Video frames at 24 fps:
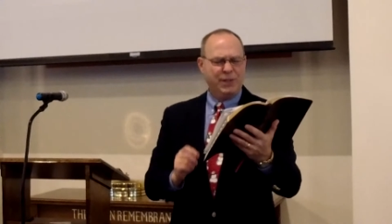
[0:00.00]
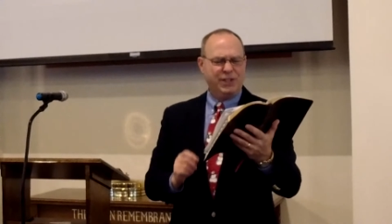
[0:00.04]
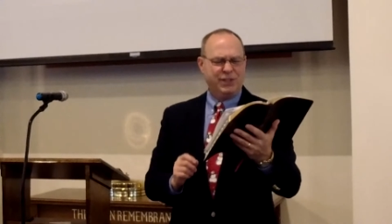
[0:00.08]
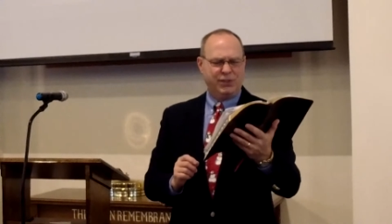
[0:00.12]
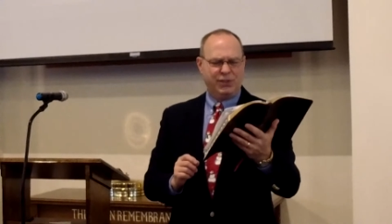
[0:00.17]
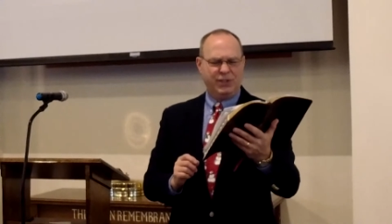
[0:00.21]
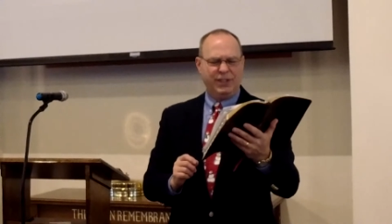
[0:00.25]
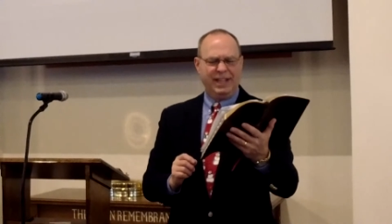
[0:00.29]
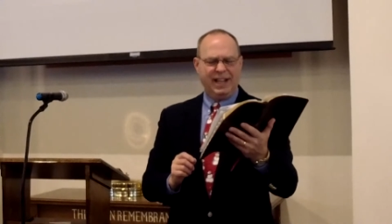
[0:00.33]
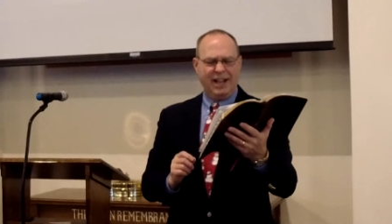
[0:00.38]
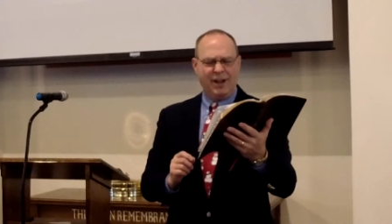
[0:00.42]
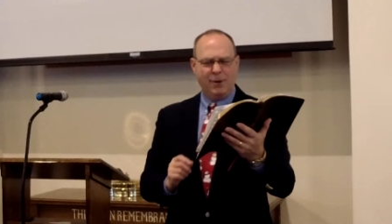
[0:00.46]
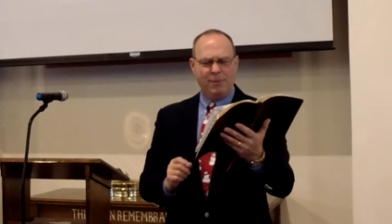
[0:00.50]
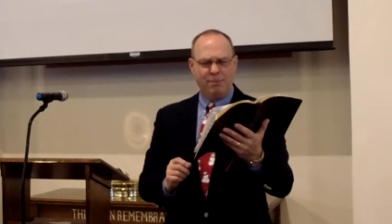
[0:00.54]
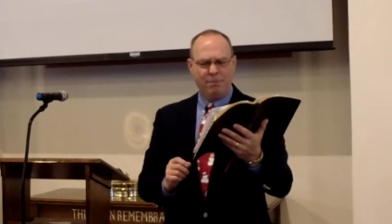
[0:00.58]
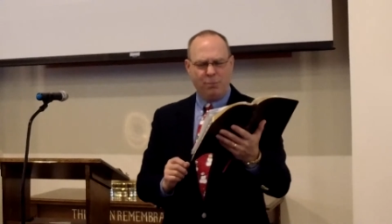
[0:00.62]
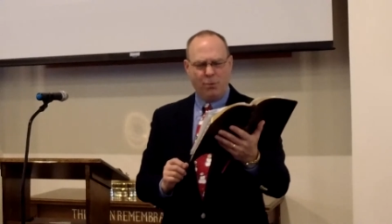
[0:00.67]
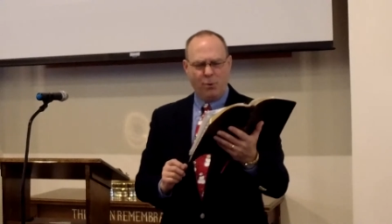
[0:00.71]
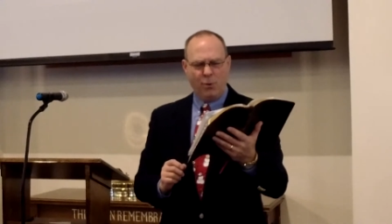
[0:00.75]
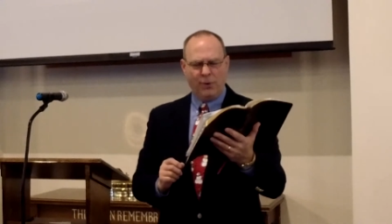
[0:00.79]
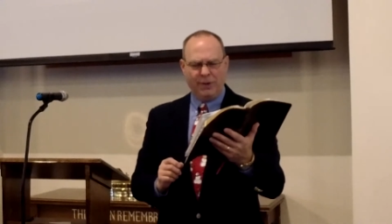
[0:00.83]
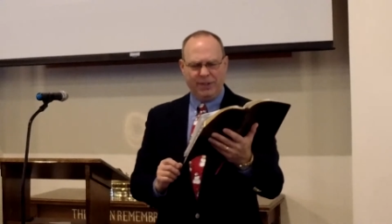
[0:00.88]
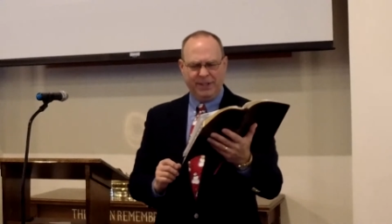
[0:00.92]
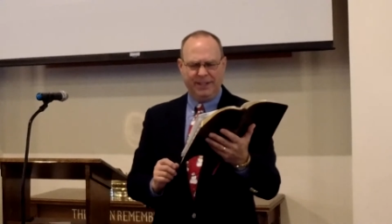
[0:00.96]
we see how
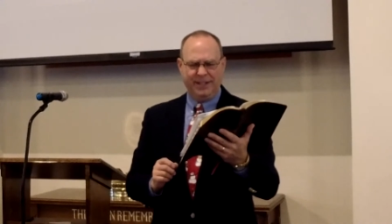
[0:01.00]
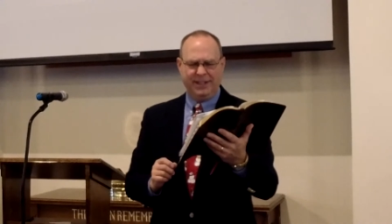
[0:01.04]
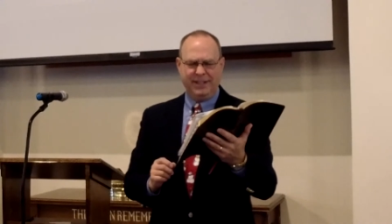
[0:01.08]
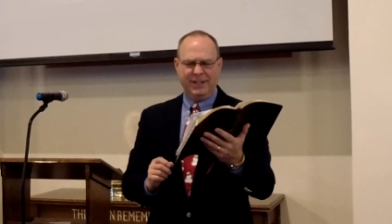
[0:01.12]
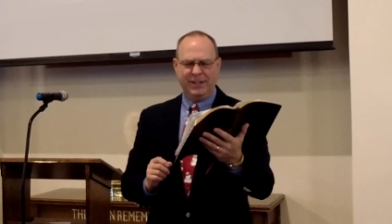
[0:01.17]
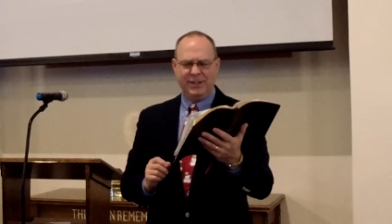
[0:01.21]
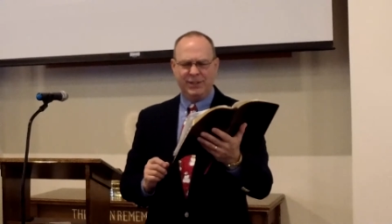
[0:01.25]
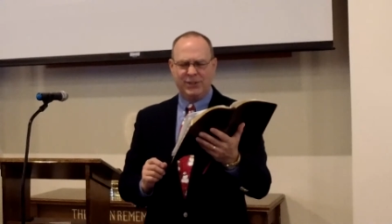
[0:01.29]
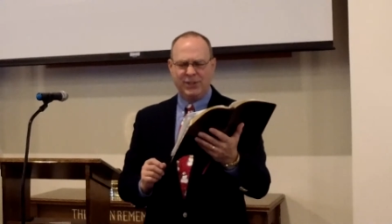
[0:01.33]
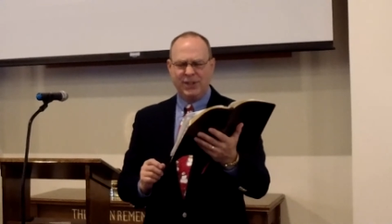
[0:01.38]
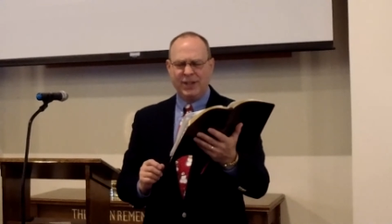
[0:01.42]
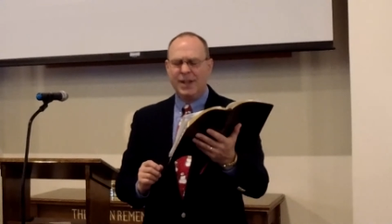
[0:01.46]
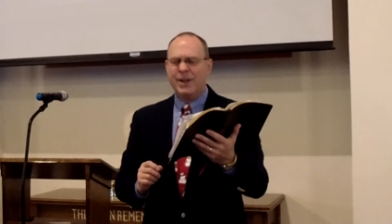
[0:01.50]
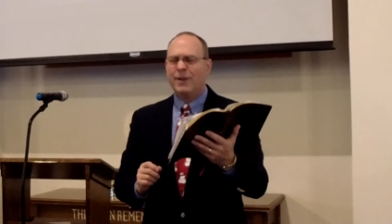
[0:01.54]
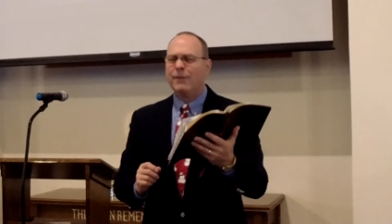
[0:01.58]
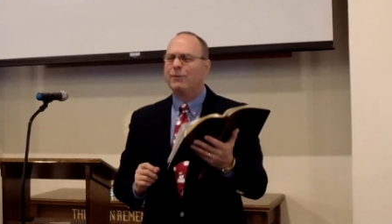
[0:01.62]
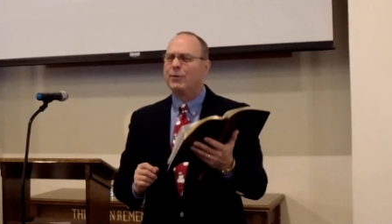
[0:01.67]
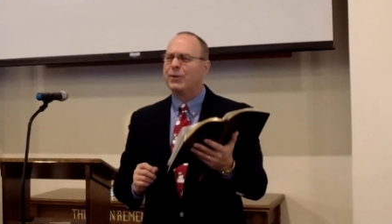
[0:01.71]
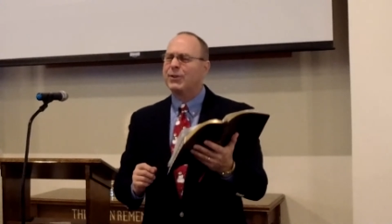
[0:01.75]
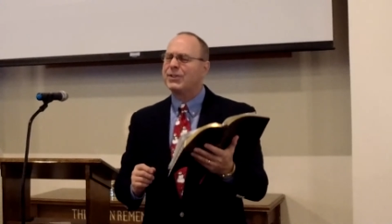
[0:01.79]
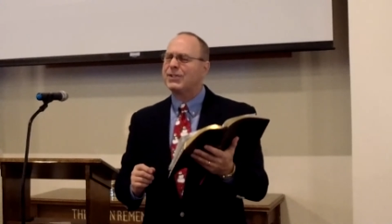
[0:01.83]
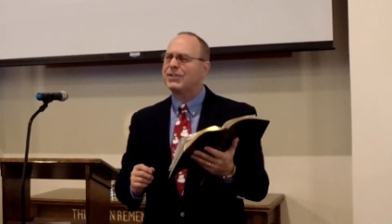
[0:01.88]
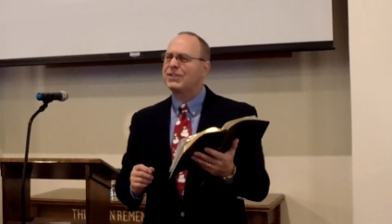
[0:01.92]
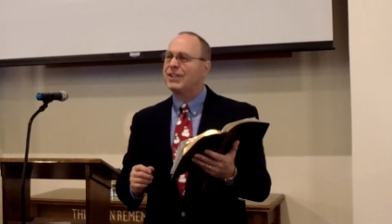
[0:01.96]
important it is
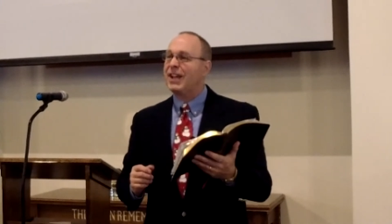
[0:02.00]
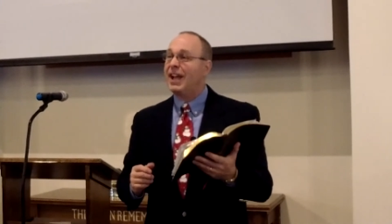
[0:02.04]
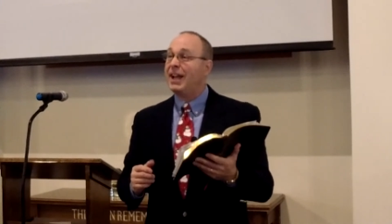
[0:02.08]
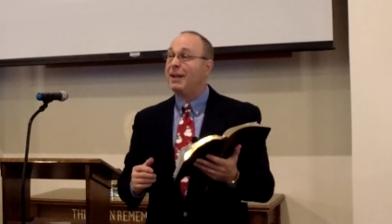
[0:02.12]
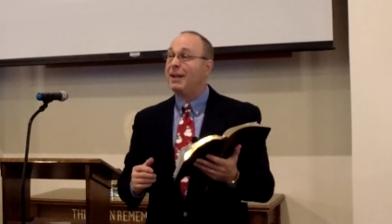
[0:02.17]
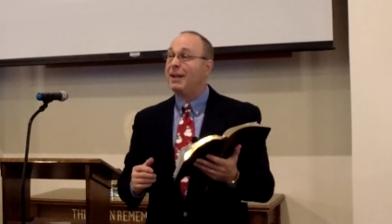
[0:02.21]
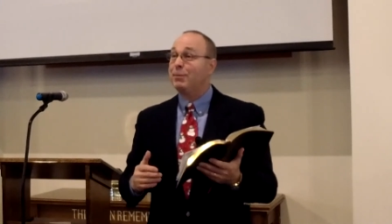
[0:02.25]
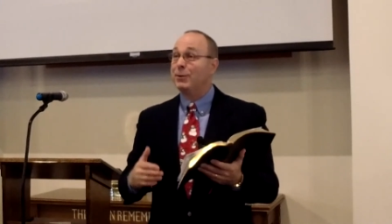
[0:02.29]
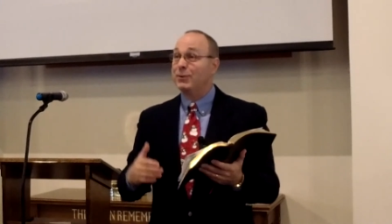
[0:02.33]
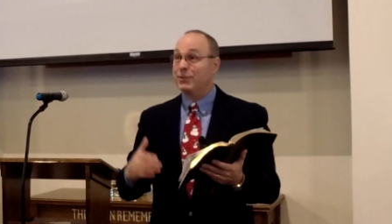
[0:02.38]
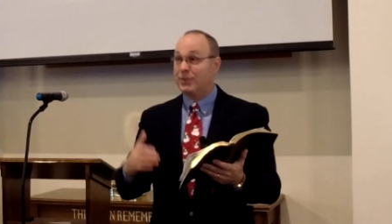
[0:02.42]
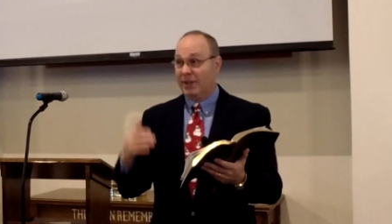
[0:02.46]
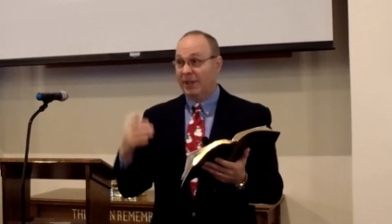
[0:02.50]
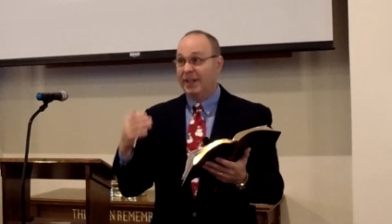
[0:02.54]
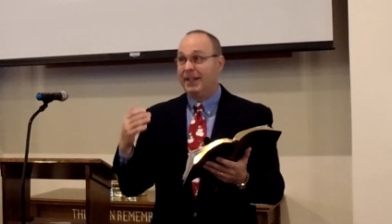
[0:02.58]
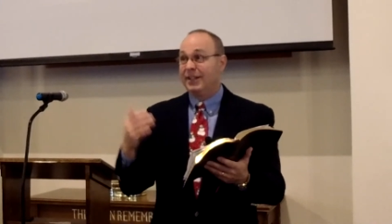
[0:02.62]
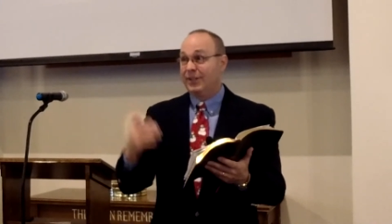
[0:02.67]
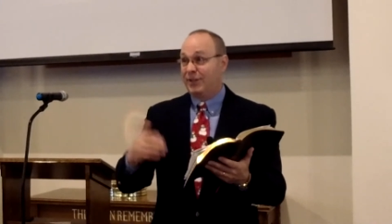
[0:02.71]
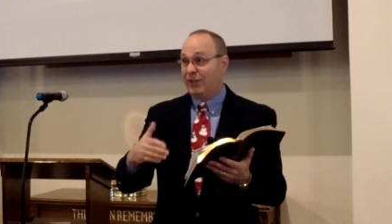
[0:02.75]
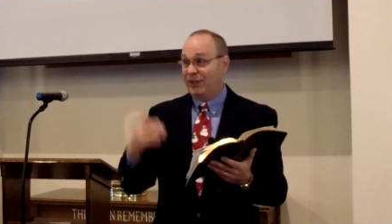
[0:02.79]
for disciples